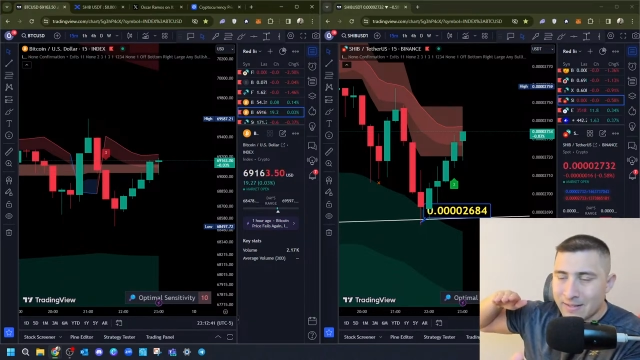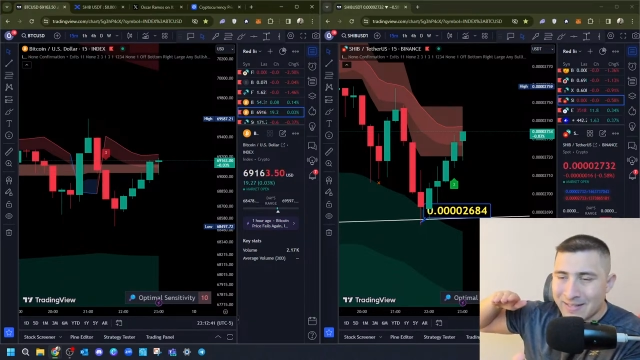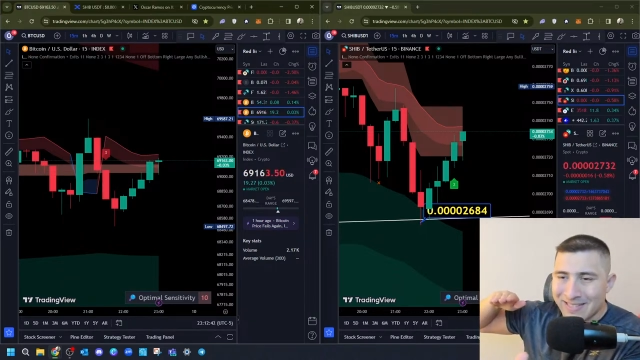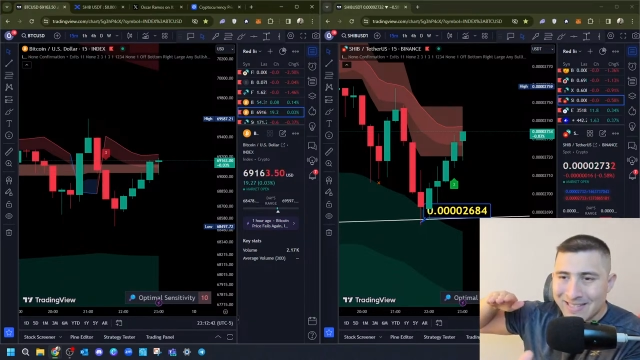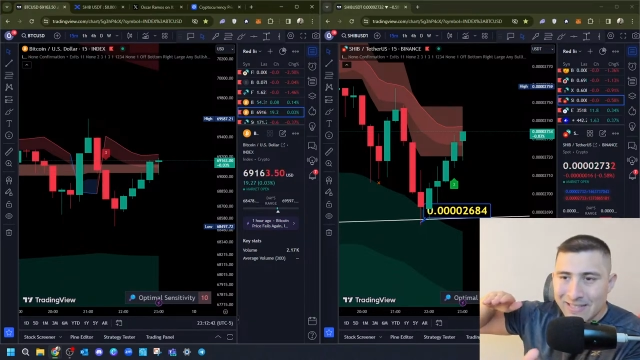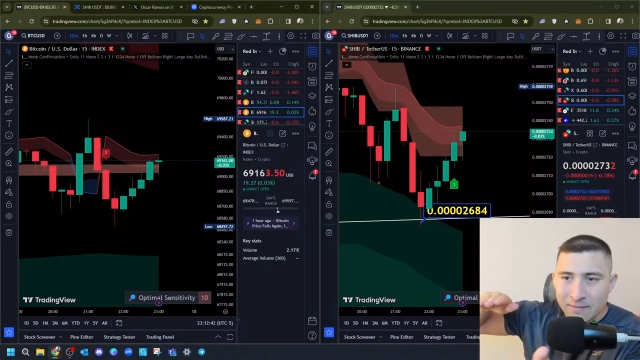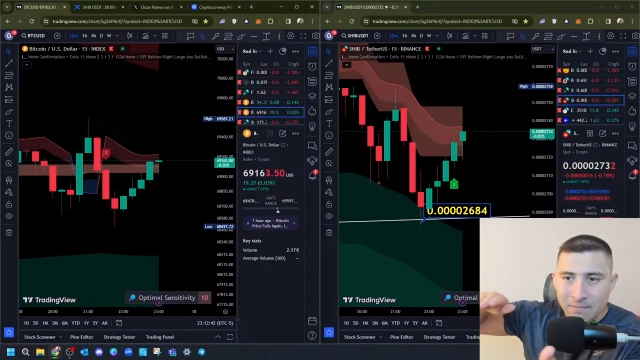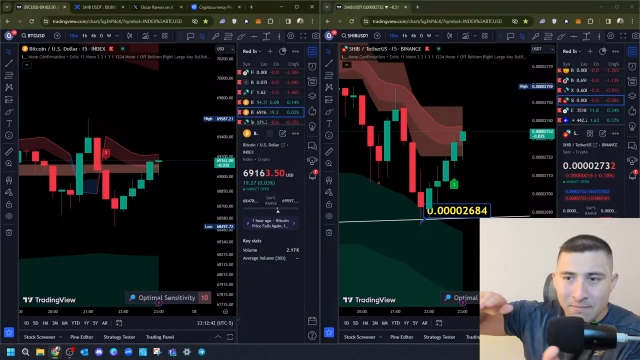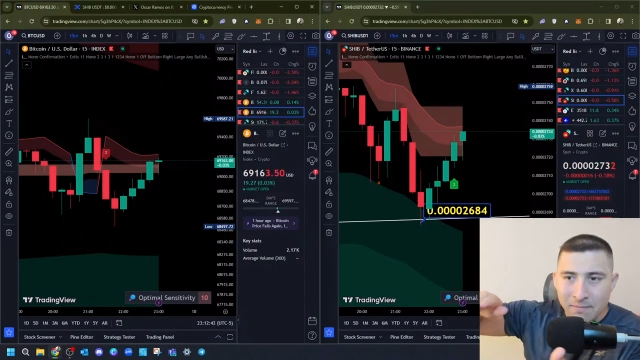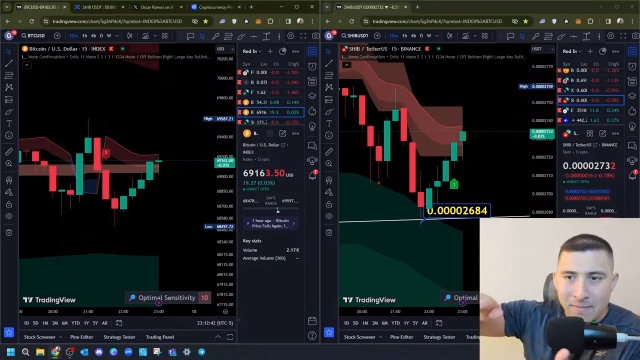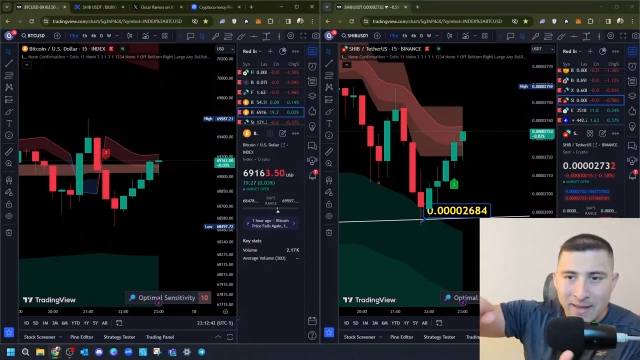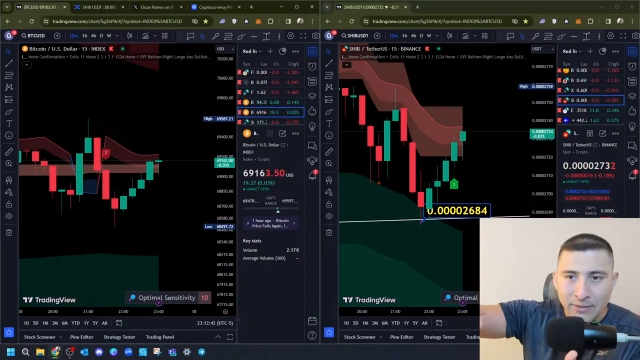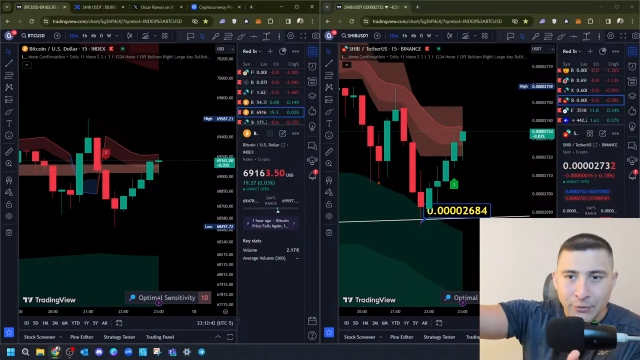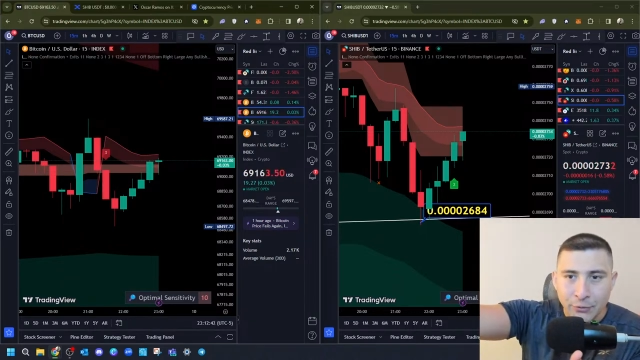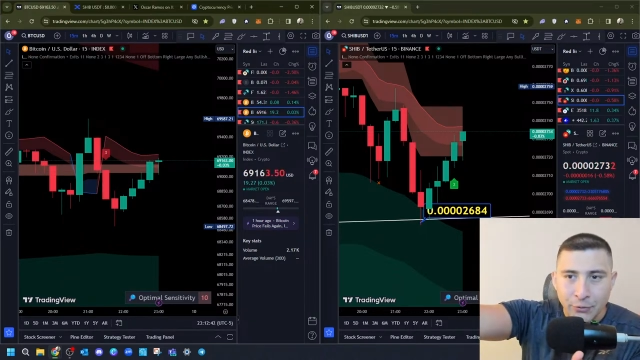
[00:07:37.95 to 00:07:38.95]

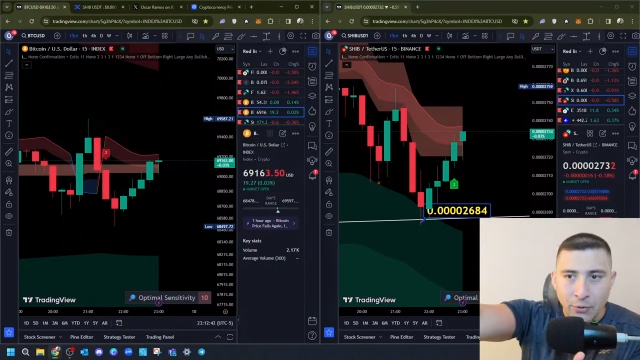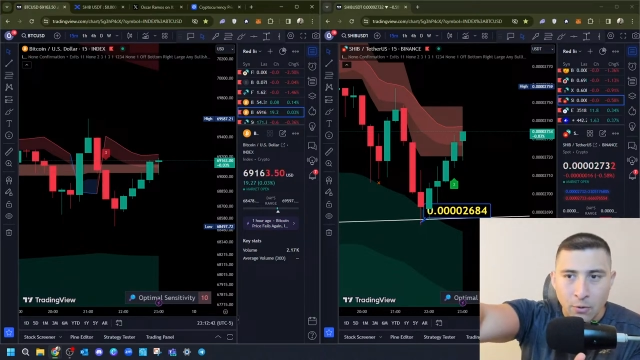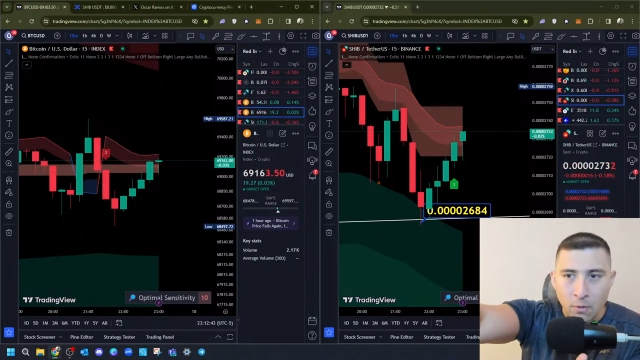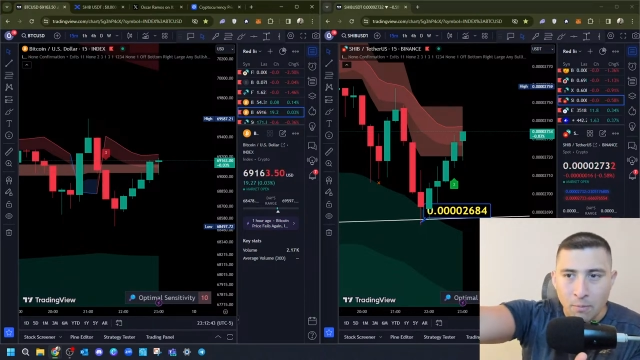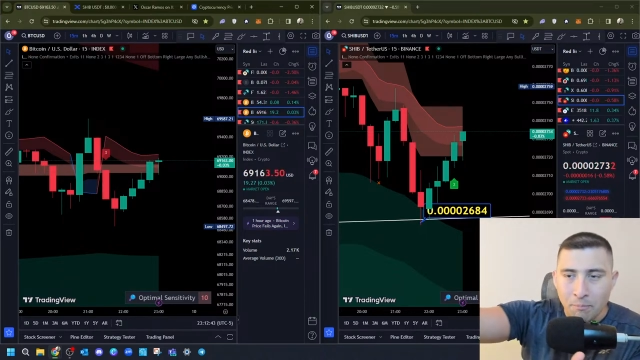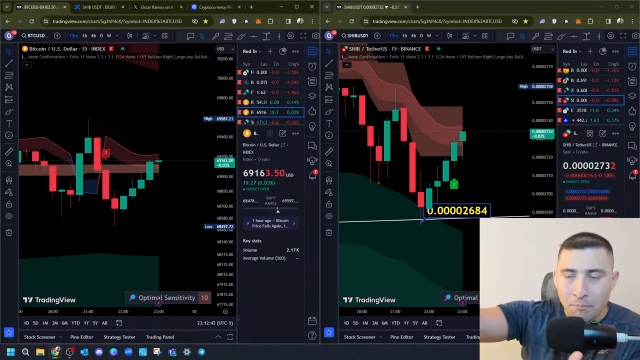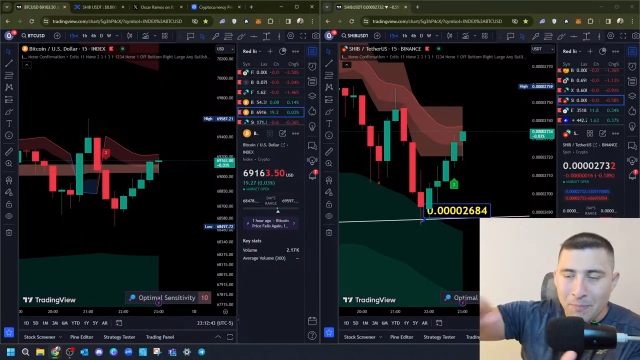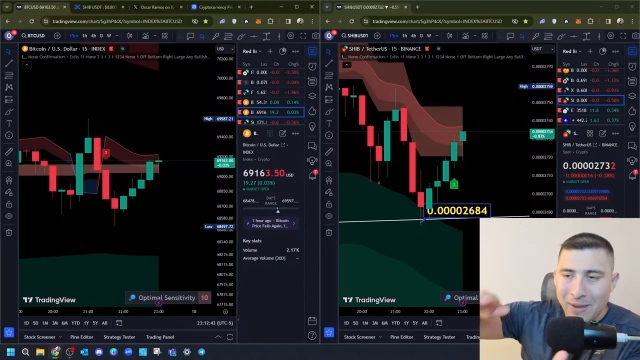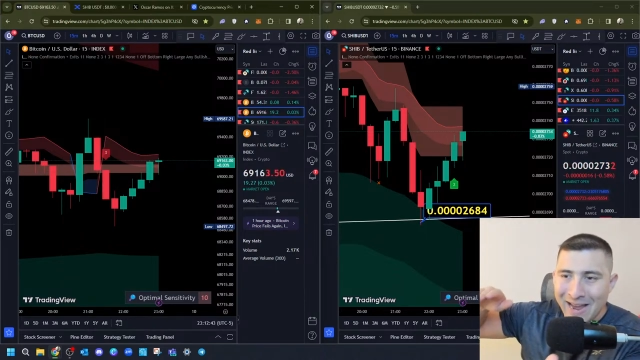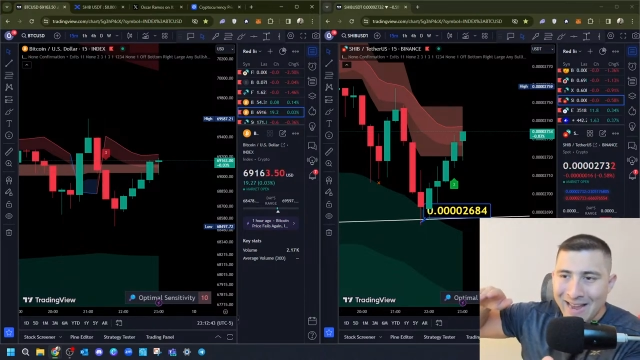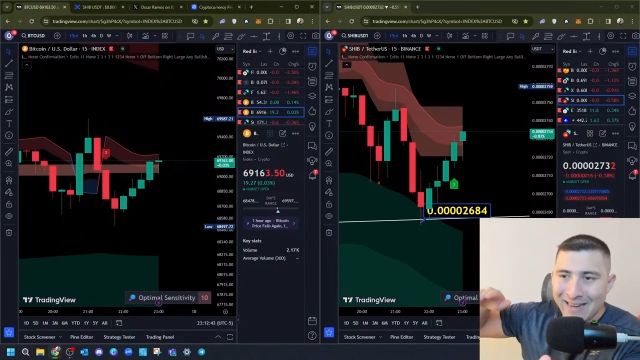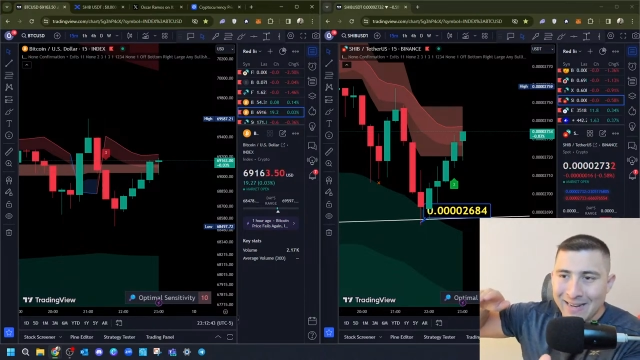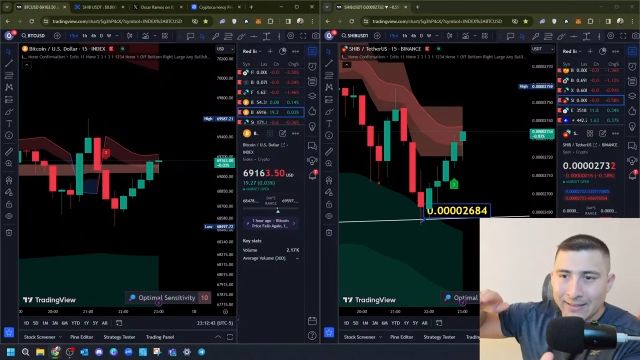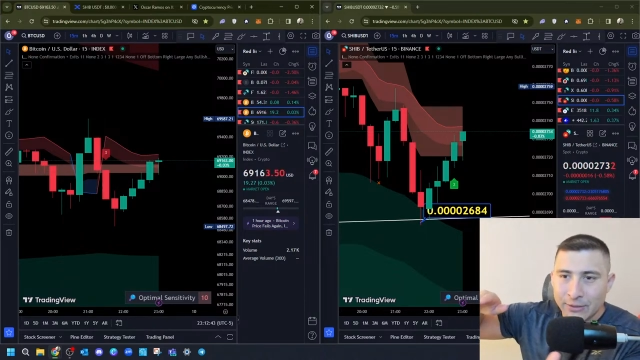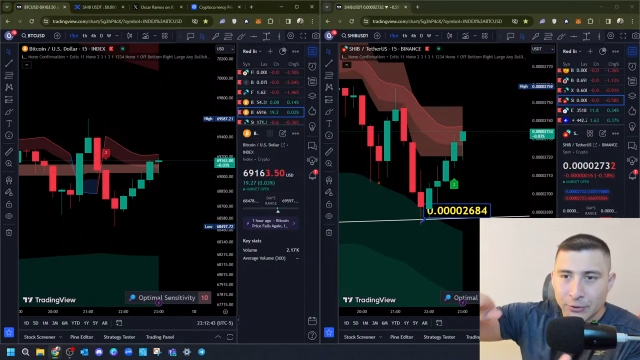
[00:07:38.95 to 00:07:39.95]
symmetrical
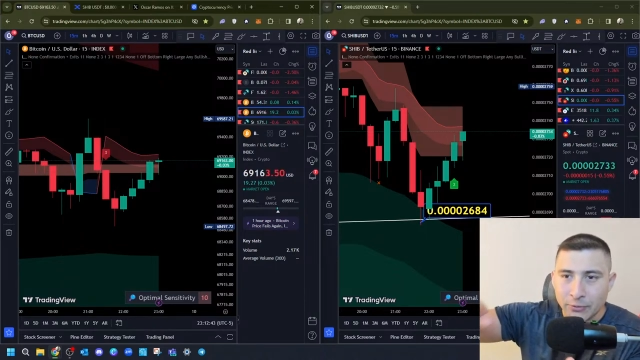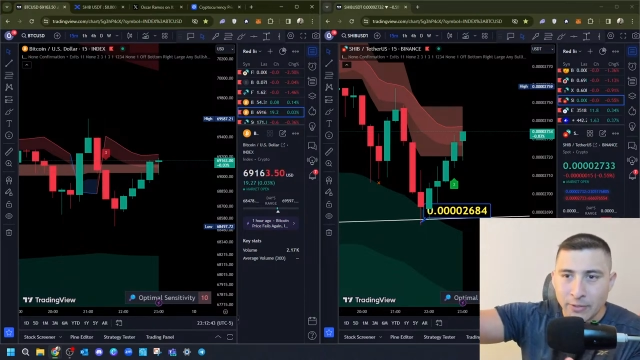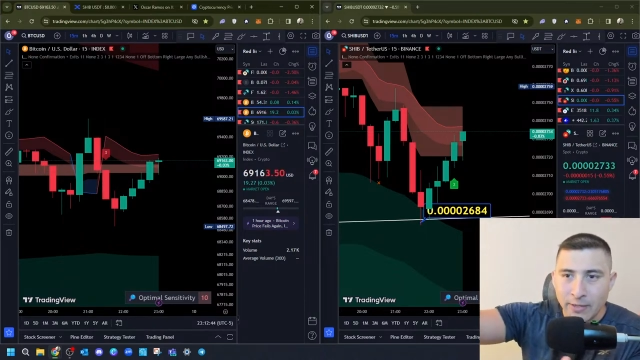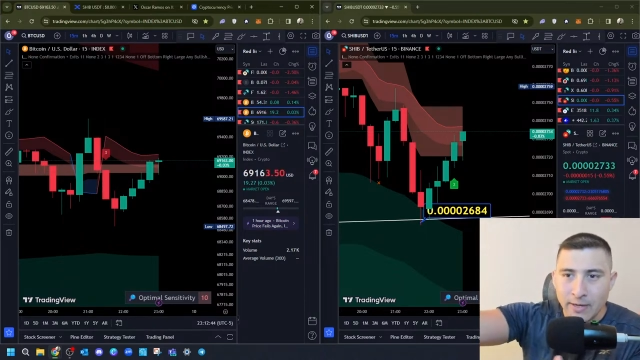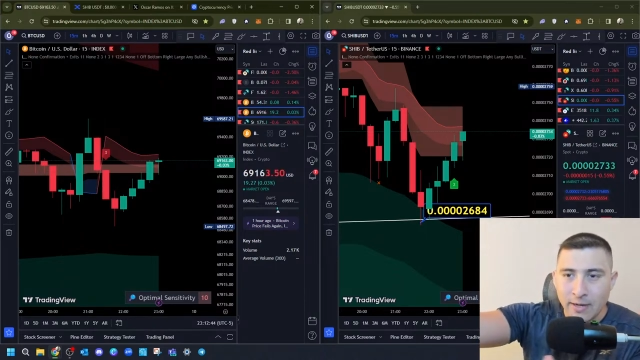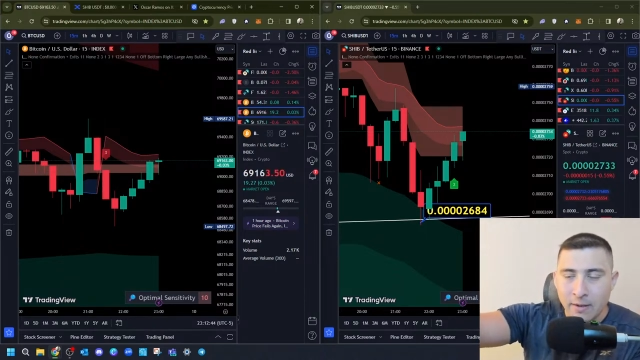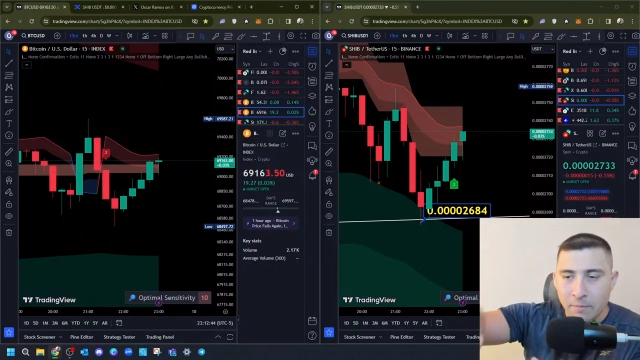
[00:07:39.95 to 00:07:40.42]
penetrating